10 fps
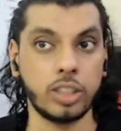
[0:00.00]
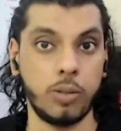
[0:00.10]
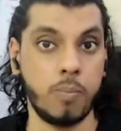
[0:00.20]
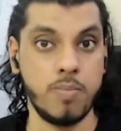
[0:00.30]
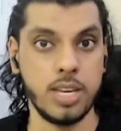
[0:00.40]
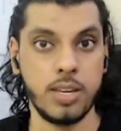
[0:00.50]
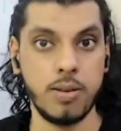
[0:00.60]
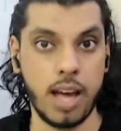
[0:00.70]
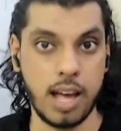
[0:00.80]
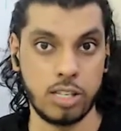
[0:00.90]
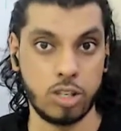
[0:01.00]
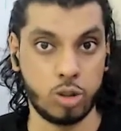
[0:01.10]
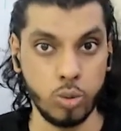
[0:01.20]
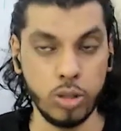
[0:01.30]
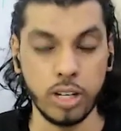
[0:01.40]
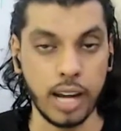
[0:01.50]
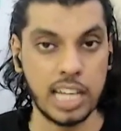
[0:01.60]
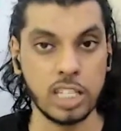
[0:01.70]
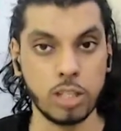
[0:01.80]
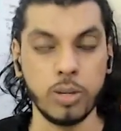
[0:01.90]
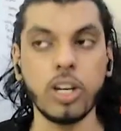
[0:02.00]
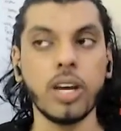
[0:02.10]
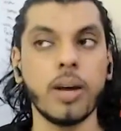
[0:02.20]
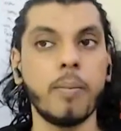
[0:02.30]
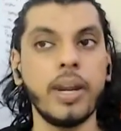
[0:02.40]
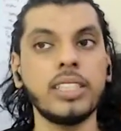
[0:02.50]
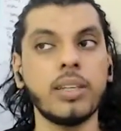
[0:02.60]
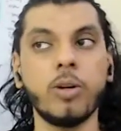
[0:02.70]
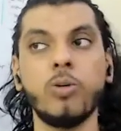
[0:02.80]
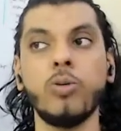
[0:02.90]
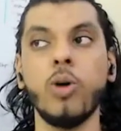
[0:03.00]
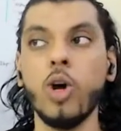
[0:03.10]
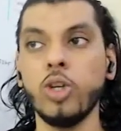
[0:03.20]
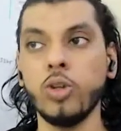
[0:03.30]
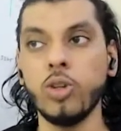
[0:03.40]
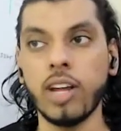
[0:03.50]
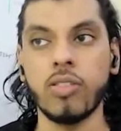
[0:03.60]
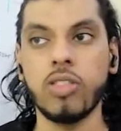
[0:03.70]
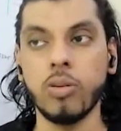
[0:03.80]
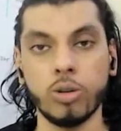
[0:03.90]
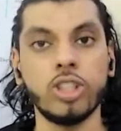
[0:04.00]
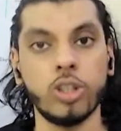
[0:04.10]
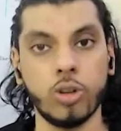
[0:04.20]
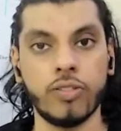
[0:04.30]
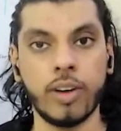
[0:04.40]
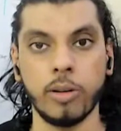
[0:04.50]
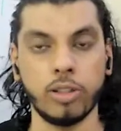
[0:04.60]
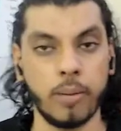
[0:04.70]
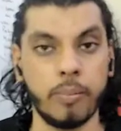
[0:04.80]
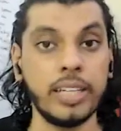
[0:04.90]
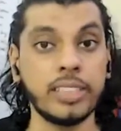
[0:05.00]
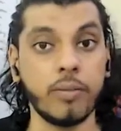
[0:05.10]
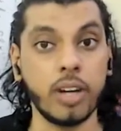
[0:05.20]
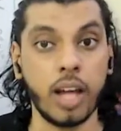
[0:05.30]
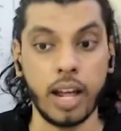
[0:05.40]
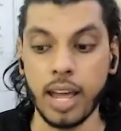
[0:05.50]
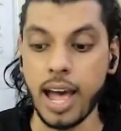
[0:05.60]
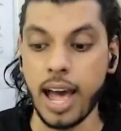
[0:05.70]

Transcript: me as a student, ask me, okay, bring someone who you love the most in the whole family, so, and bring someone, and